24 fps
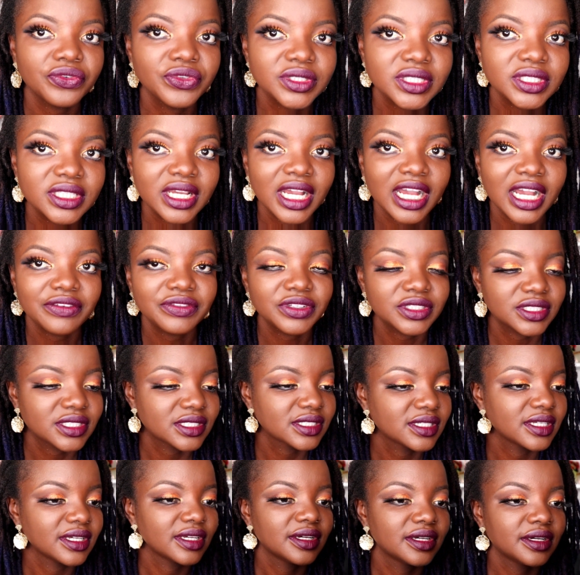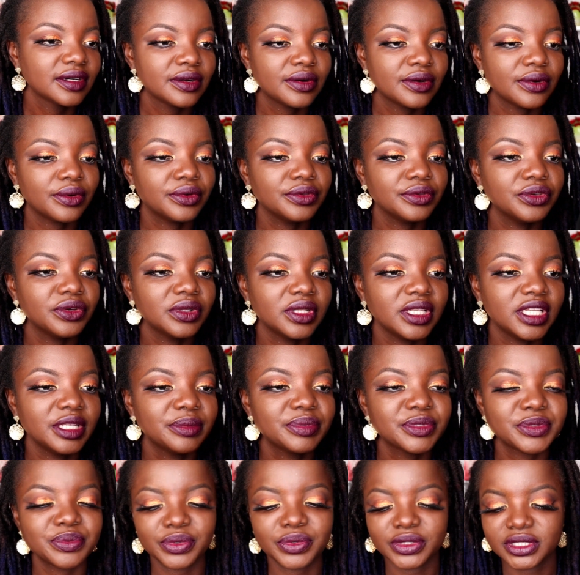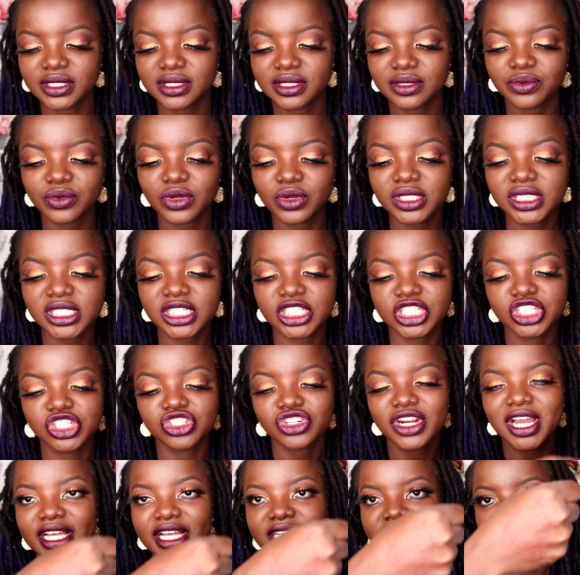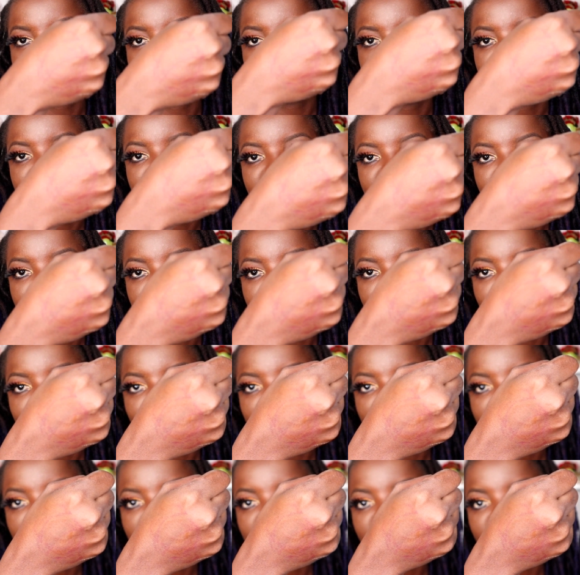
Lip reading: You still have it on your lips, but once it dries, you